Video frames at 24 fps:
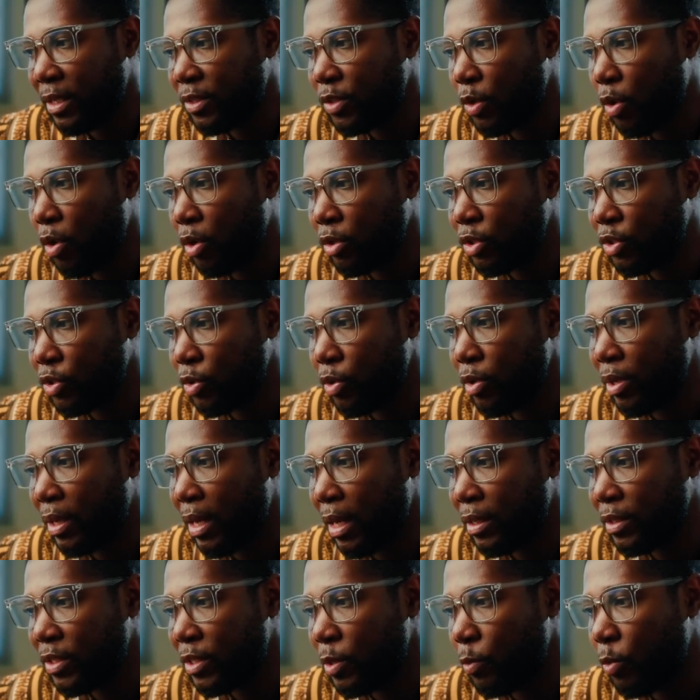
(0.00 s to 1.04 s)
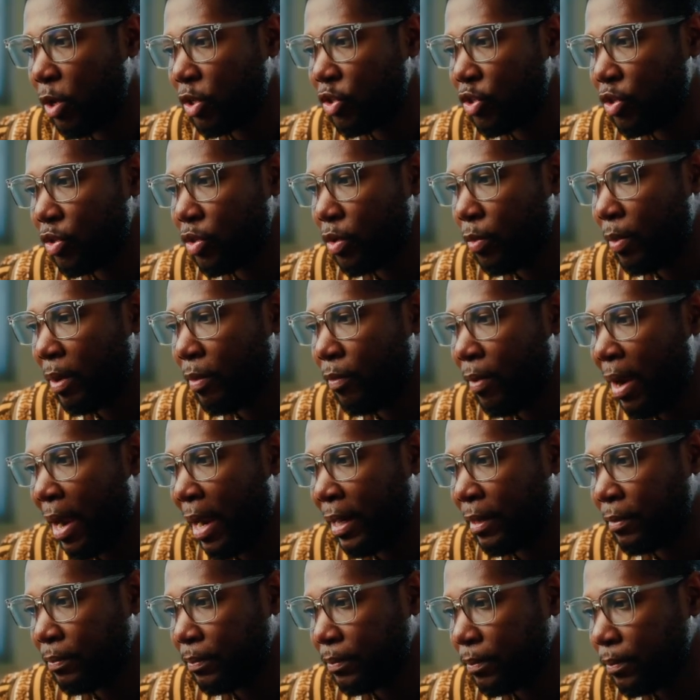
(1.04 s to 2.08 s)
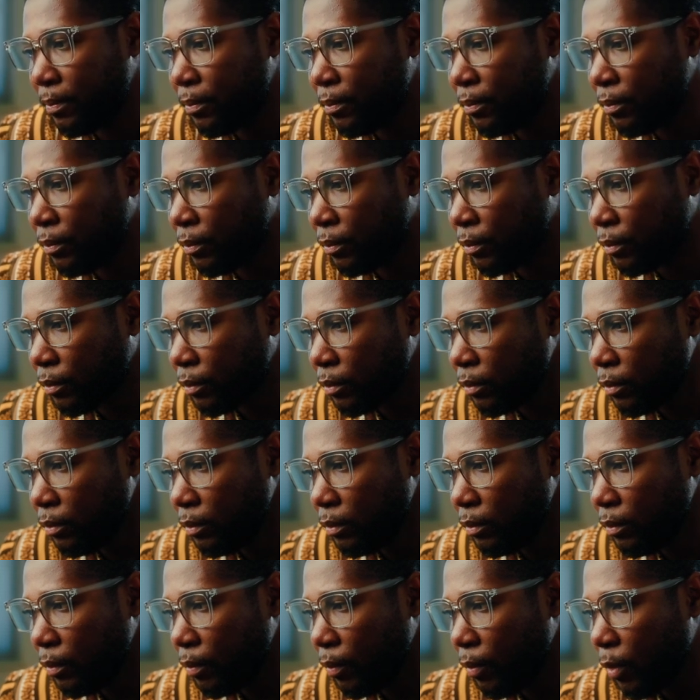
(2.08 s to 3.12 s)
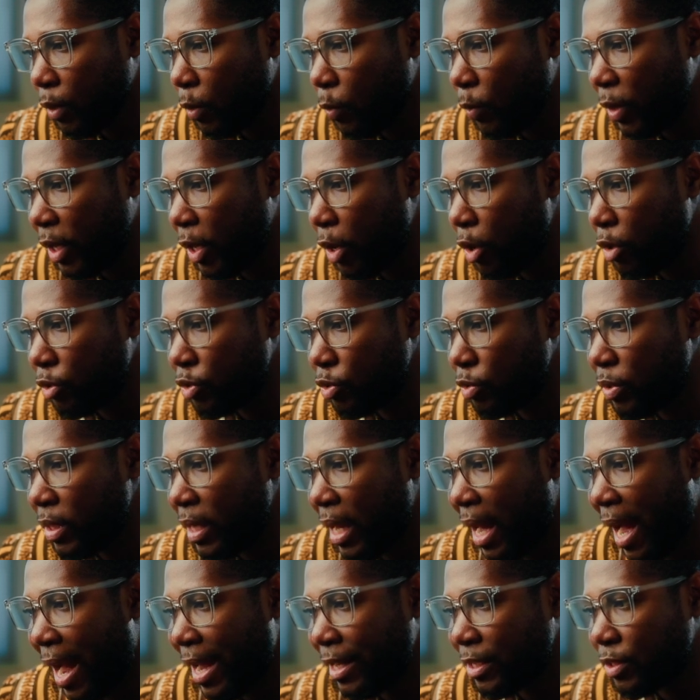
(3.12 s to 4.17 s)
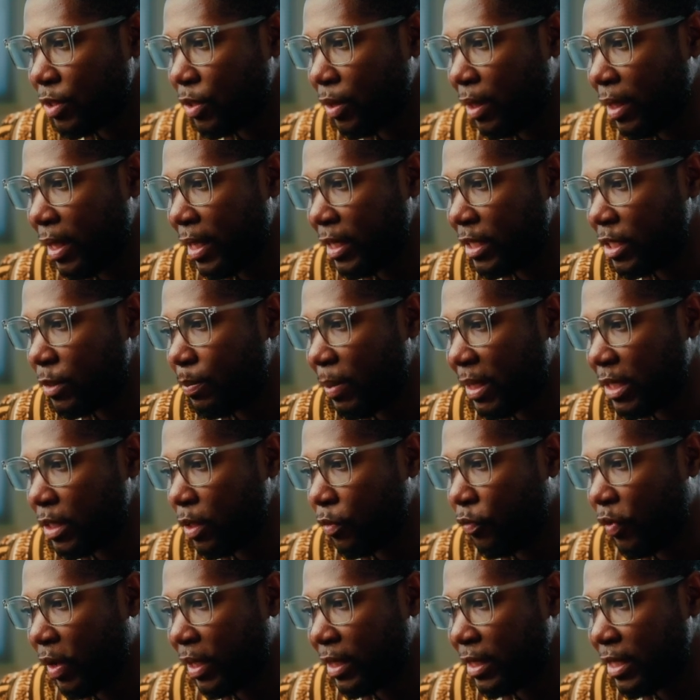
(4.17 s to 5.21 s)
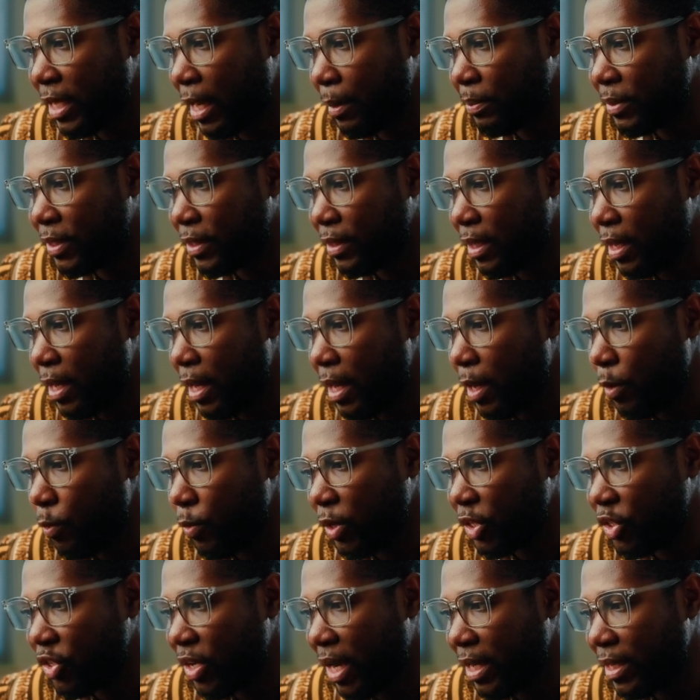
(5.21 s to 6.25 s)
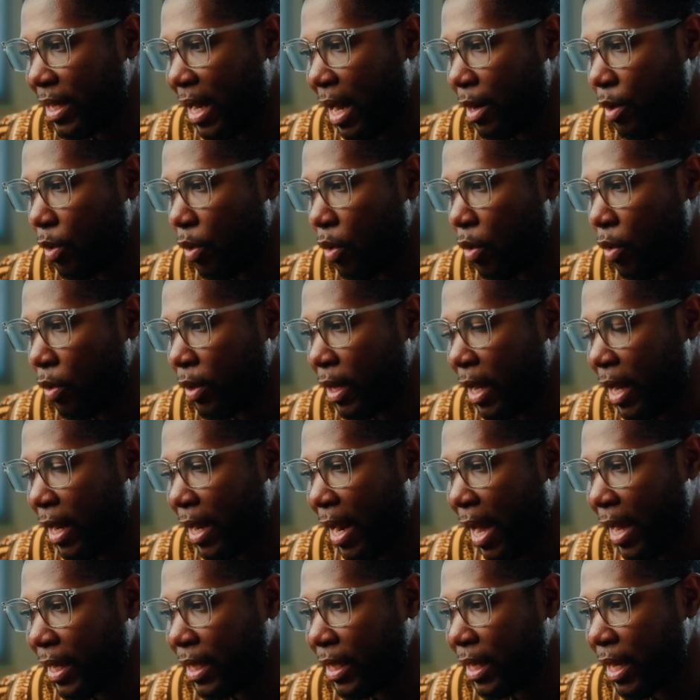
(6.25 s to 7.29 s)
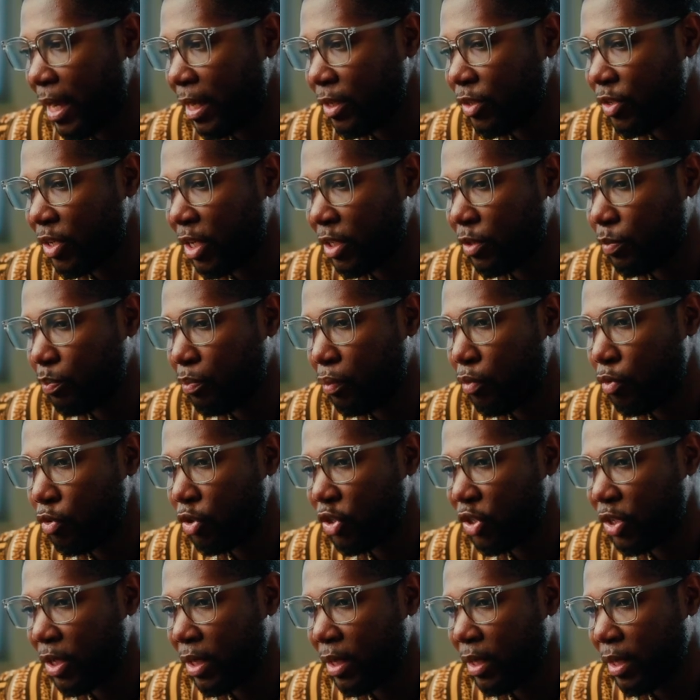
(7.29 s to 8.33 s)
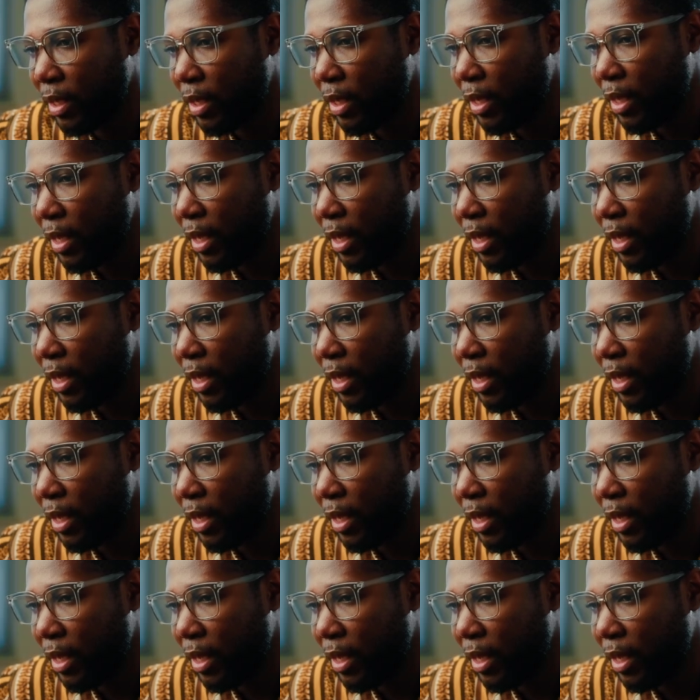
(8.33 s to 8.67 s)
this on so you can see what you're doing, right? We go to the isolate specific depth, we check that on, and I can just push it